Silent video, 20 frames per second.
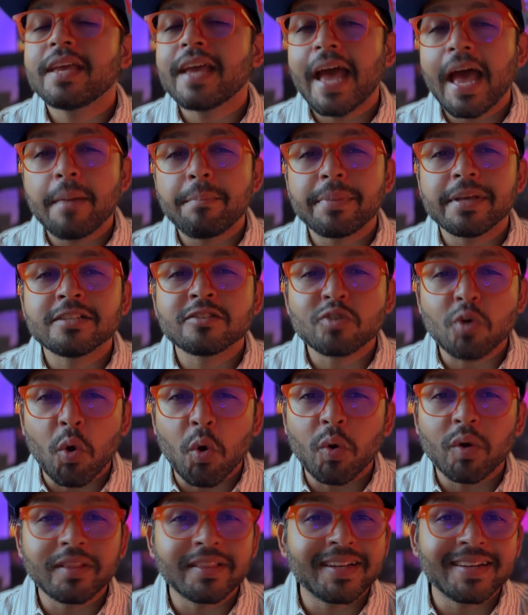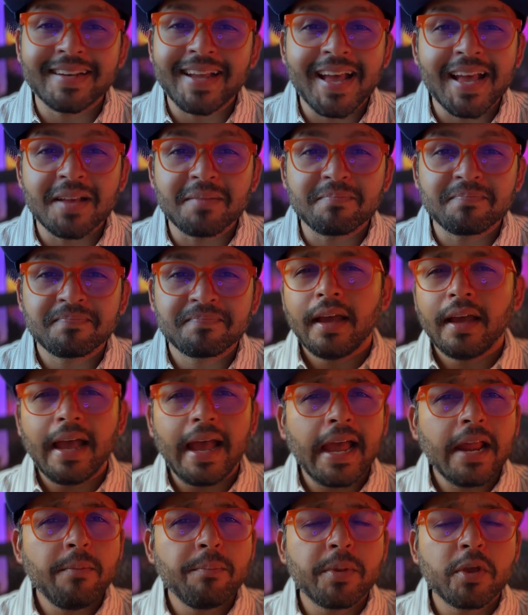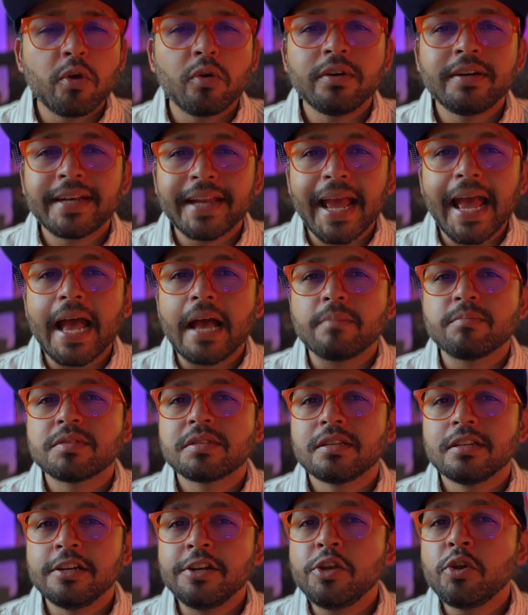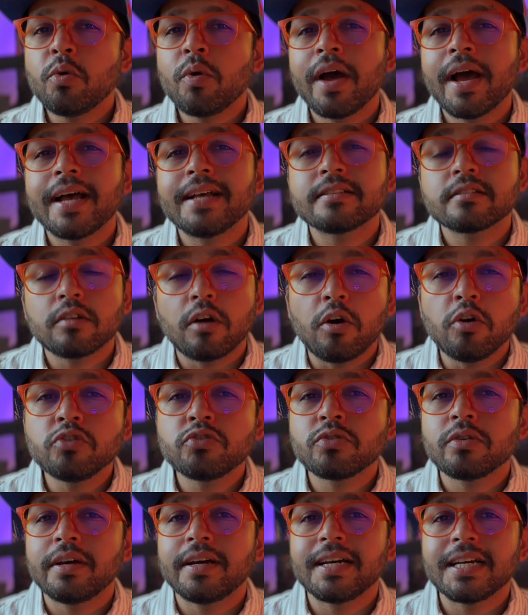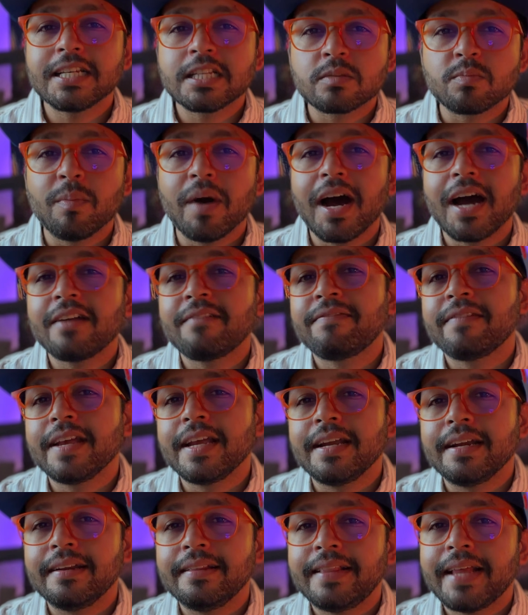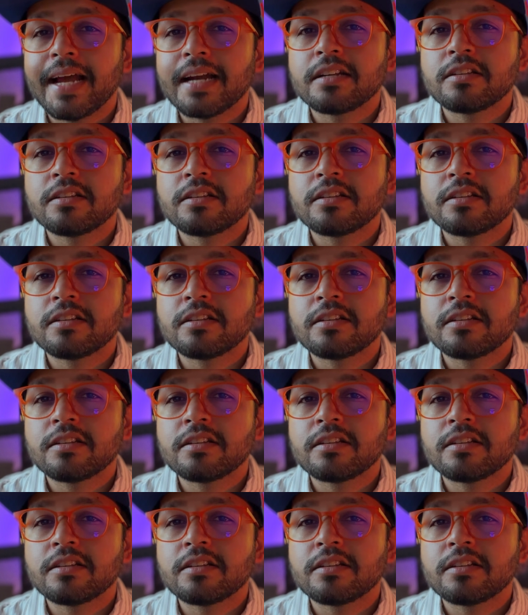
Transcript: happens all the time. And beyond tabs, Neo has also a smart feed that